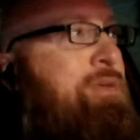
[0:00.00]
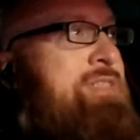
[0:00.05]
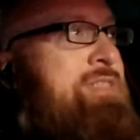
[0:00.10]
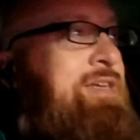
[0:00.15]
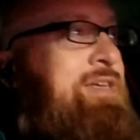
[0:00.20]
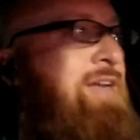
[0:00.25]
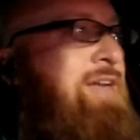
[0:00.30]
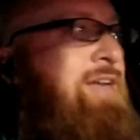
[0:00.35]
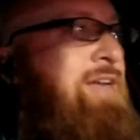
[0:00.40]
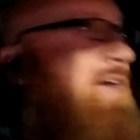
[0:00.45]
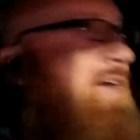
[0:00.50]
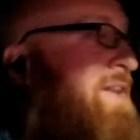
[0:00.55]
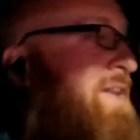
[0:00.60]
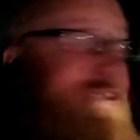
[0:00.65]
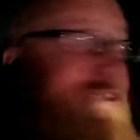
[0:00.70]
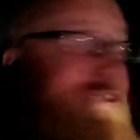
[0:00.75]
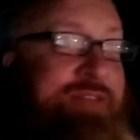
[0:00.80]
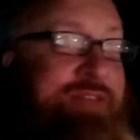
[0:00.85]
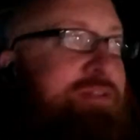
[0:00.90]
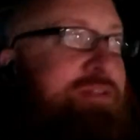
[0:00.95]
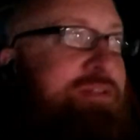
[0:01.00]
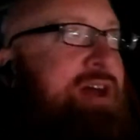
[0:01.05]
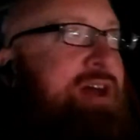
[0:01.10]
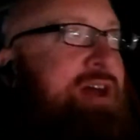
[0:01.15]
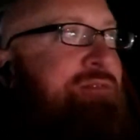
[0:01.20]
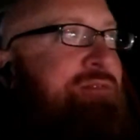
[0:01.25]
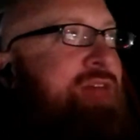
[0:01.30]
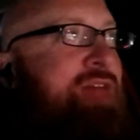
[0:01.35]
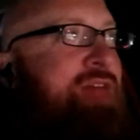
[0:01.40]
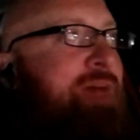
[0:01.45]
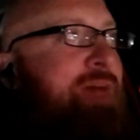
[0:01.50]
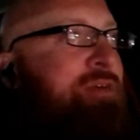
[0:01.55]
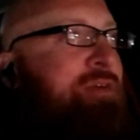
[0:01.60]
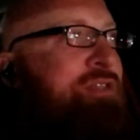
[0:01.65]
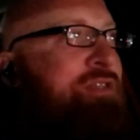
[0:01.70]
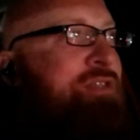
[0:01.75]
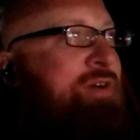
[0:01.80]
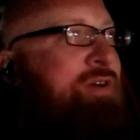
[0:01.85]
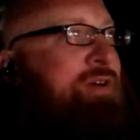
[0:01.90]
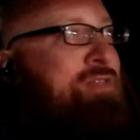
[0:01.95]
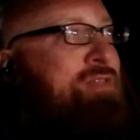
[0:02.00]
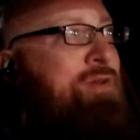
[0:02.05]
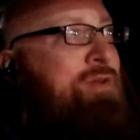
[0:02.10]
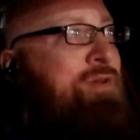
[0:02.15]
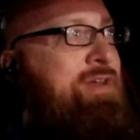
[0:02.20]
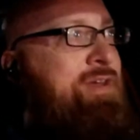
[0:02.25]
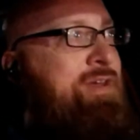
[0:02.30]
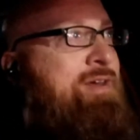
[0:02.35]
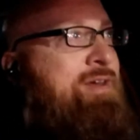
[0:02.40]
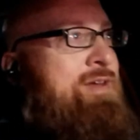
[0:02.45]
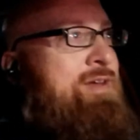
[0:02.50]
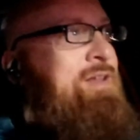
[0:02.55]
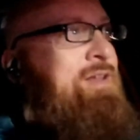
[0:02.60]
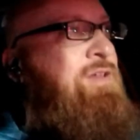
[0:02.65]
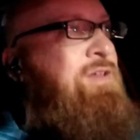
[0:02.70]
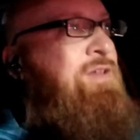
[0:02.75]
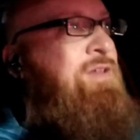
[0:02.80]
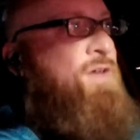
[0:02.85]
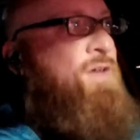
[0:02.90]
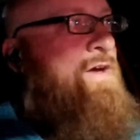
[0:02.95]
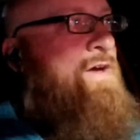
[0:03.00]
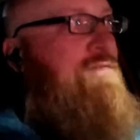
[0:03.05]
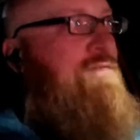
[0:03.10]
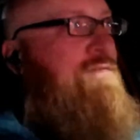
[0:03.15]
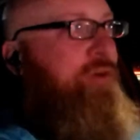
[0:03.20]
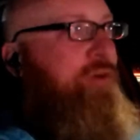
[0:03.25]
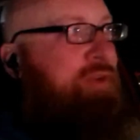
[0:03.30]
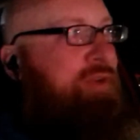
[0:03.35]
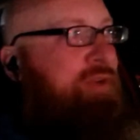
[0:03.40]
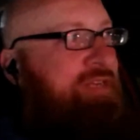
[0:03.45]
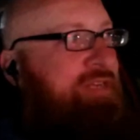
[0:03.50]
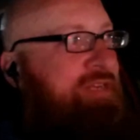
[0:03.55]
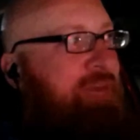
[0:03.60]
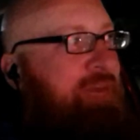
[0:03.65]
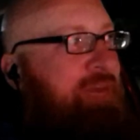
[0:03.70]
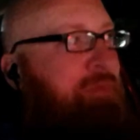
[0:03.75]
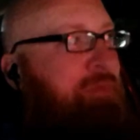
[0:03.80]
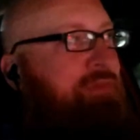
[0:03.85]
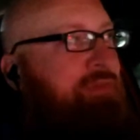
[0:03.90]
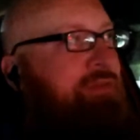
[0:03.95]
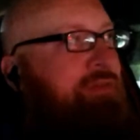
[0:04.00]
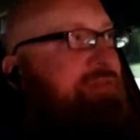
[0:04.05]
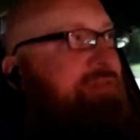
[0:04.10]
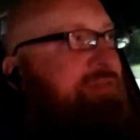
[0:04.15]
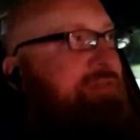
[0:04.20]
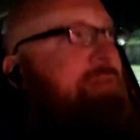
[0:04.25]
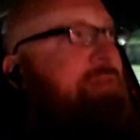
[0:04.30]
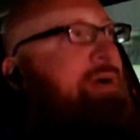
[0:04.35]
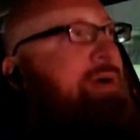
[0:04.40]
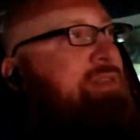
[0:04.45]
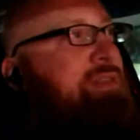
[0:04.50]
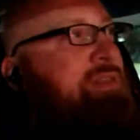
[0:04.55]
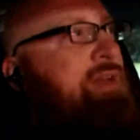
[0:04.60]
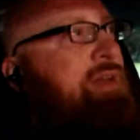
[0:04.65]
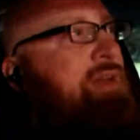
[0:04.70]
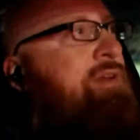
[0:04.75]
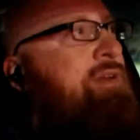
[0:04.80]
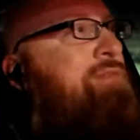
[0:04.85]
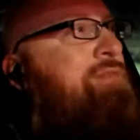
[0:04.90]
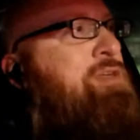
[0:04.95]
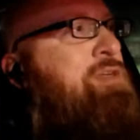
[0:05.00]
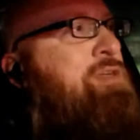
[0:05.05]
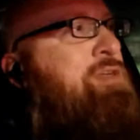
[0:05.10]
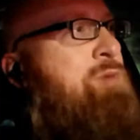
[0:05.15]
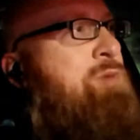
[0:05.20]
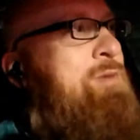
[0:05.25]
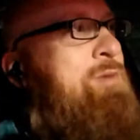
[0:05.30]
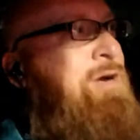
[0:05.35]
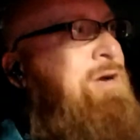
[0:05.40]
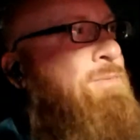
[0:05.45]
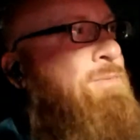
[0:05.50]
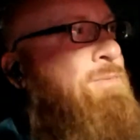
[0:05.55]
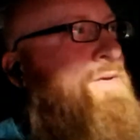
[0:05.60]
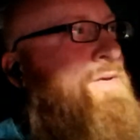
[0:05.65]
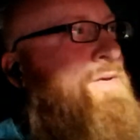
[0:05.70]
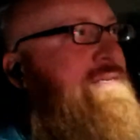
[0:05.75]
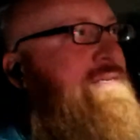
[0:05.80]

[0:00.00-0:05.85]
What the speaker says: deal today. Definitely not for that much, though. I sold a folding table for $50 on Facebook Marketplace.